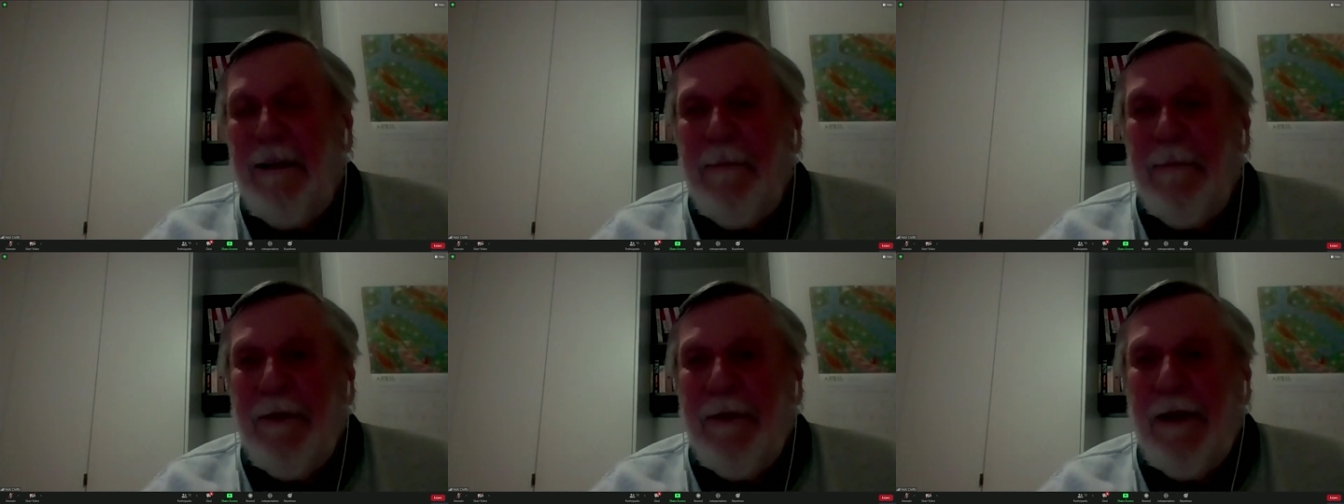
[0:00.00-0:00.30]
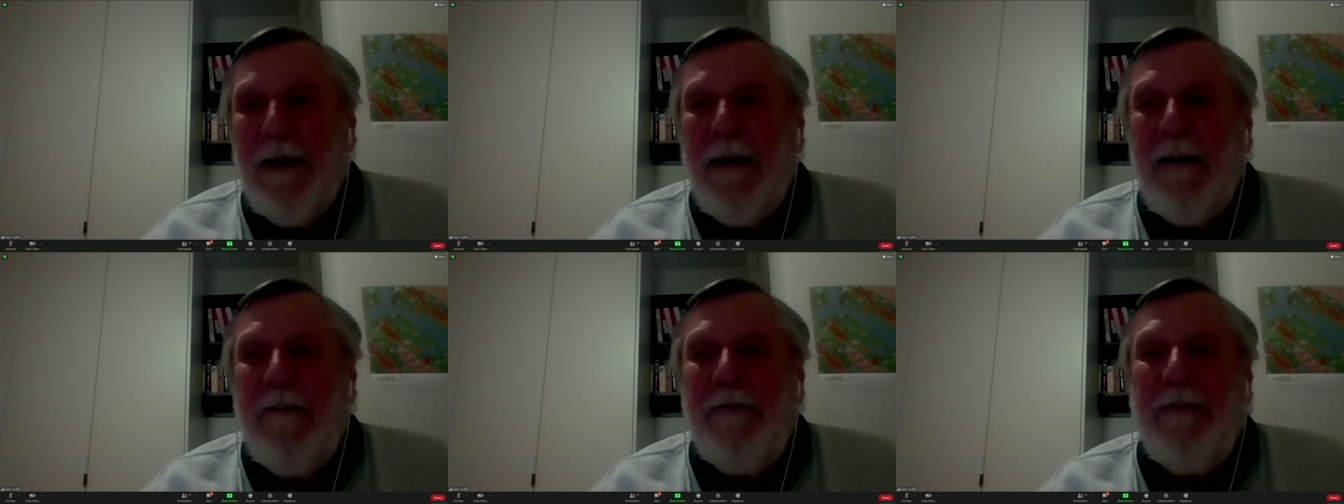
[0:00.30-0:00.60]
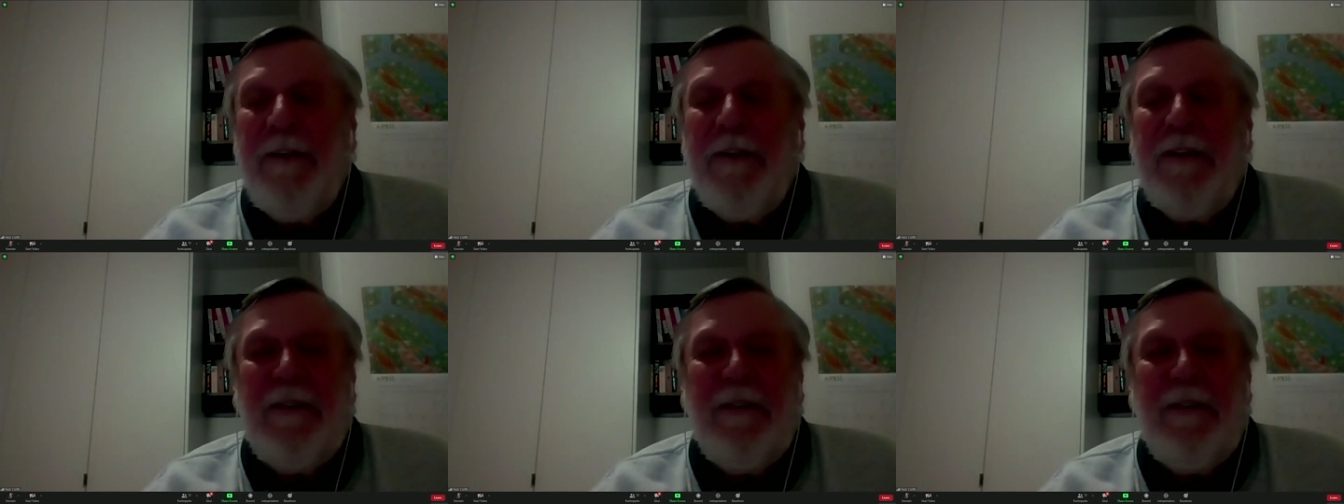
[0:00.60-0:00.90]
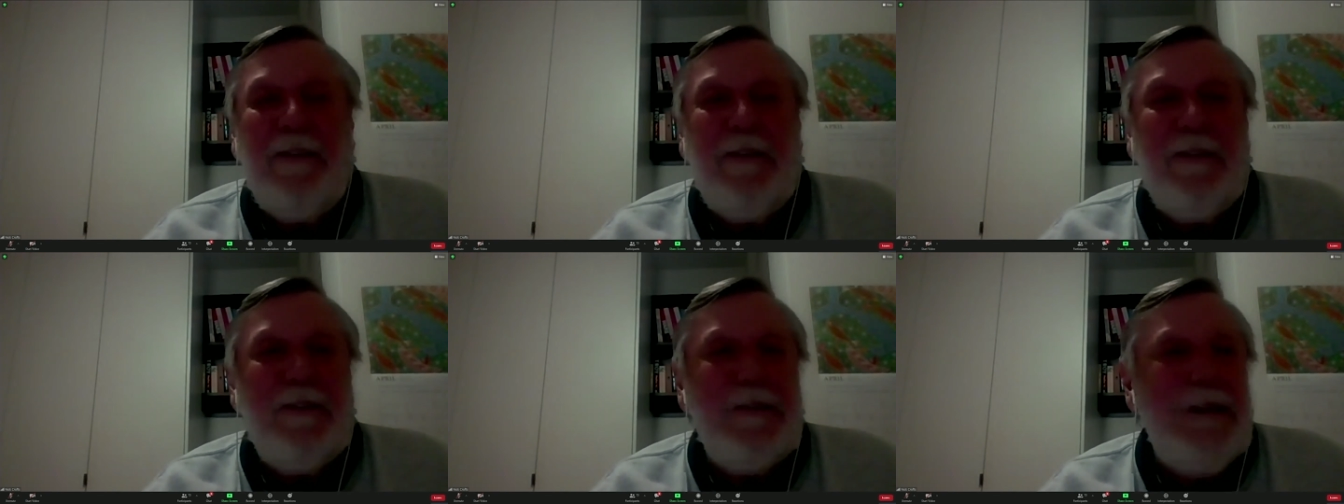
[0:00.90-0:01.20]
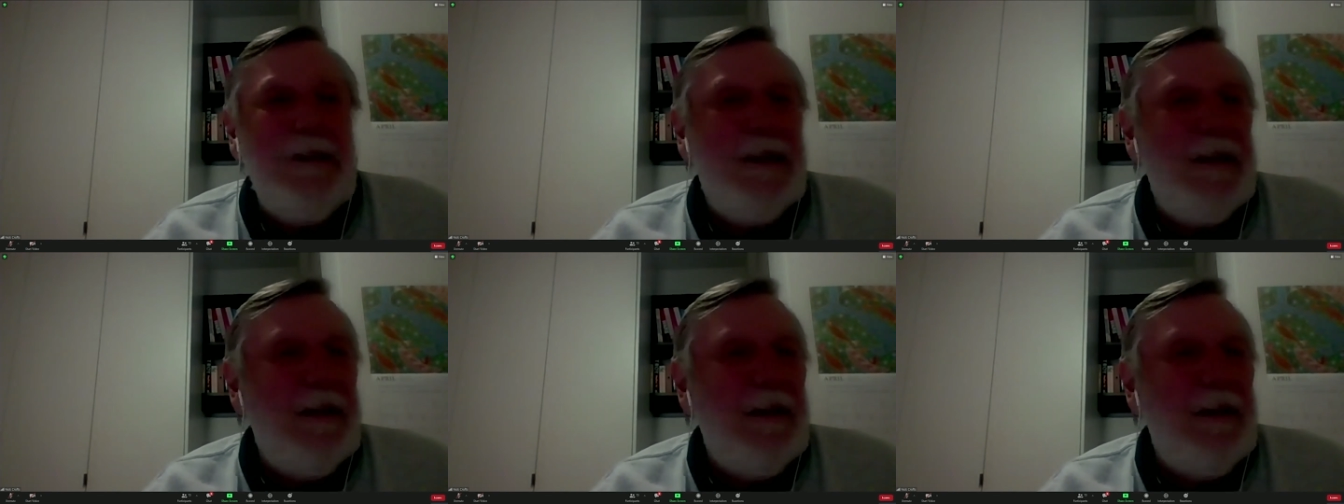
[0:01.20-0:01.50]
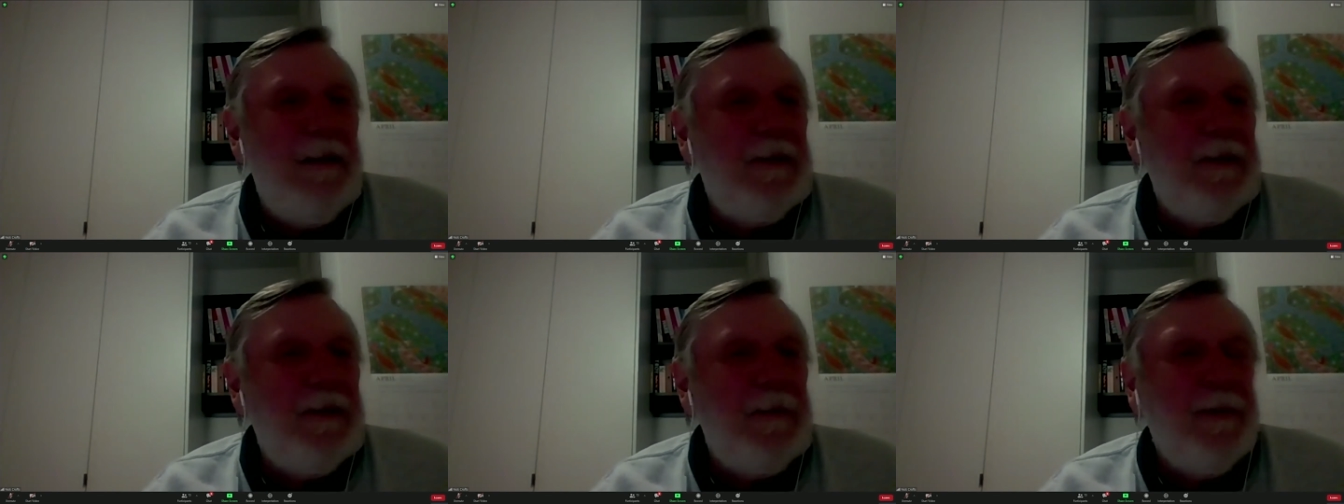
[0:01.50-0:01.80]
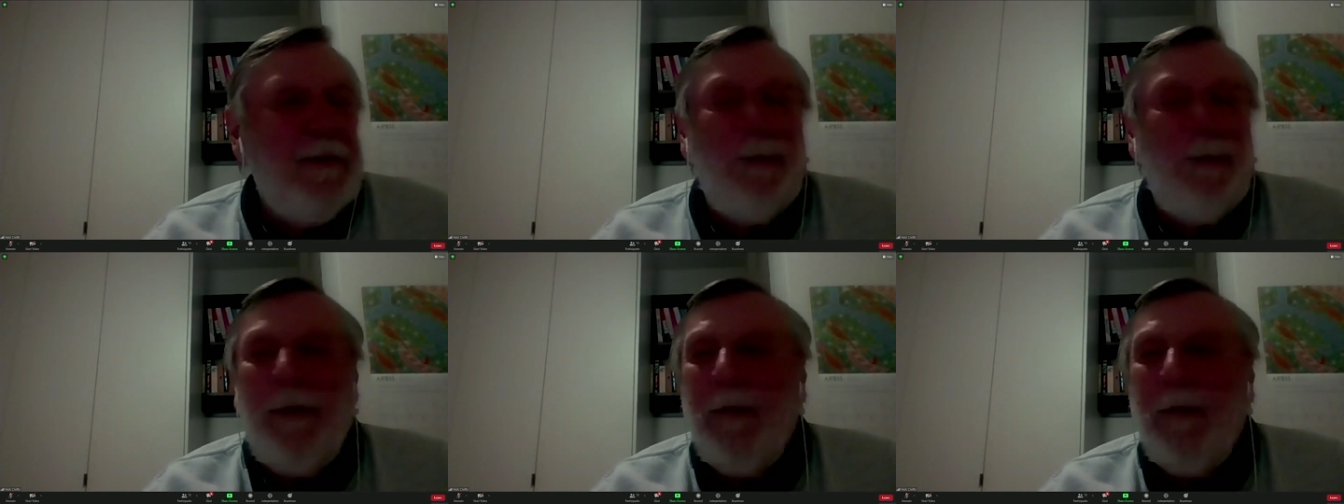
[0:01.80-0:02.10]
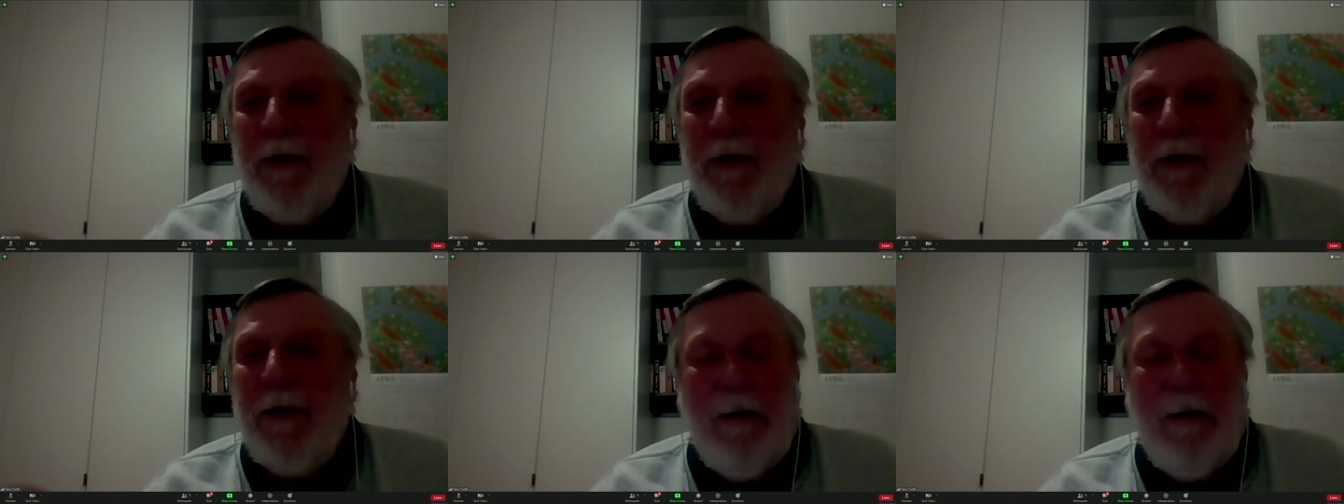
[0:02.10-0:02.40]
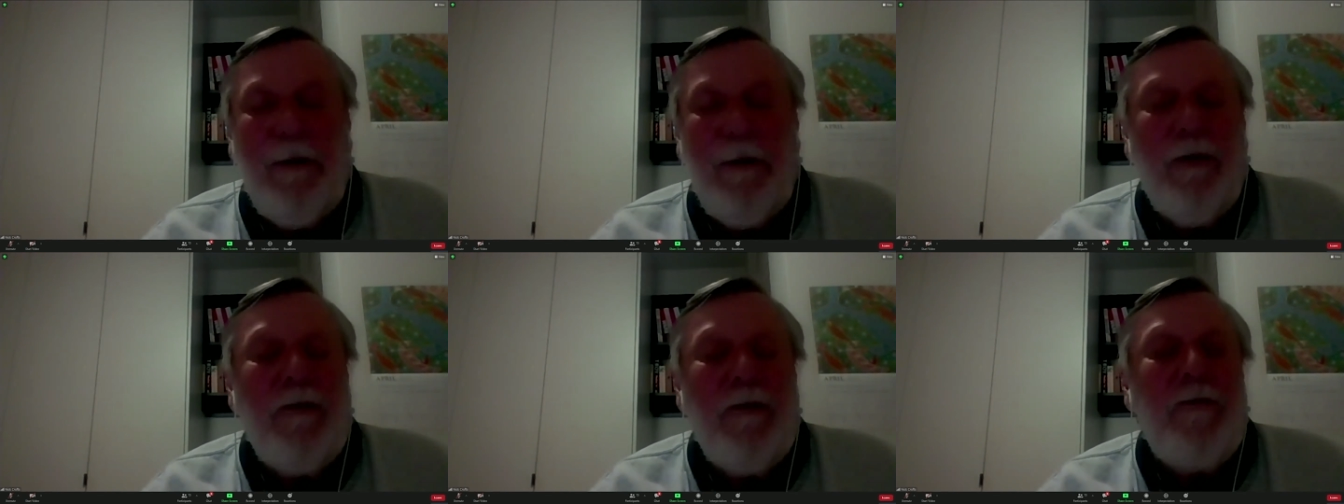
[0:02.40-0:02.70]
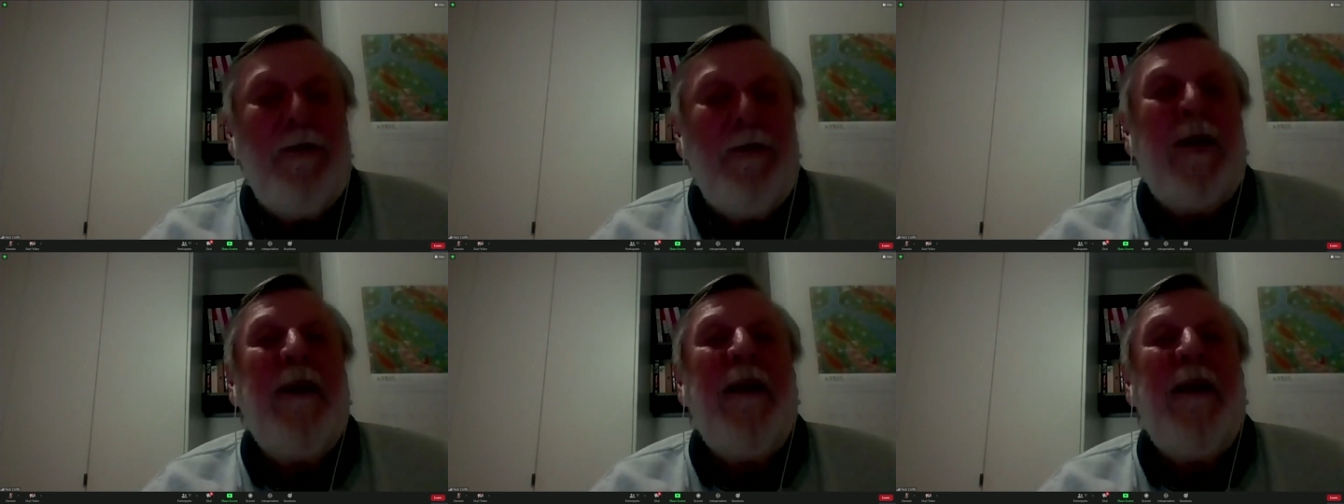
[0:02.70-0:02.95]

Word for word: that if this is uh, something we want to get rid of,